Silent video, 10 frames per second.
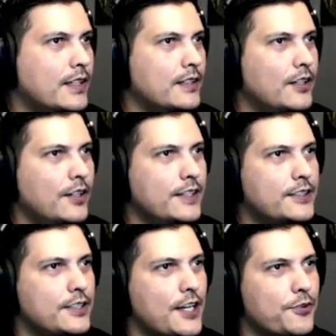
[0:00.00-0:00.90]
Alright,
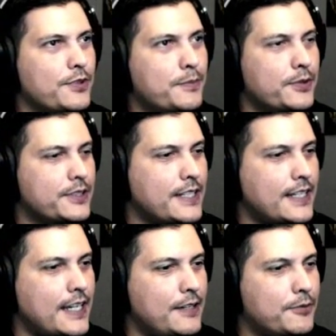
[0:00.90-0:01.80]
so now the Reaper's like,
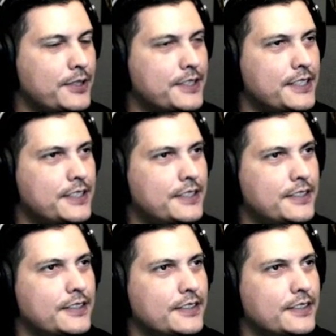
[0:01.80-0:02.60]
hey, what is this?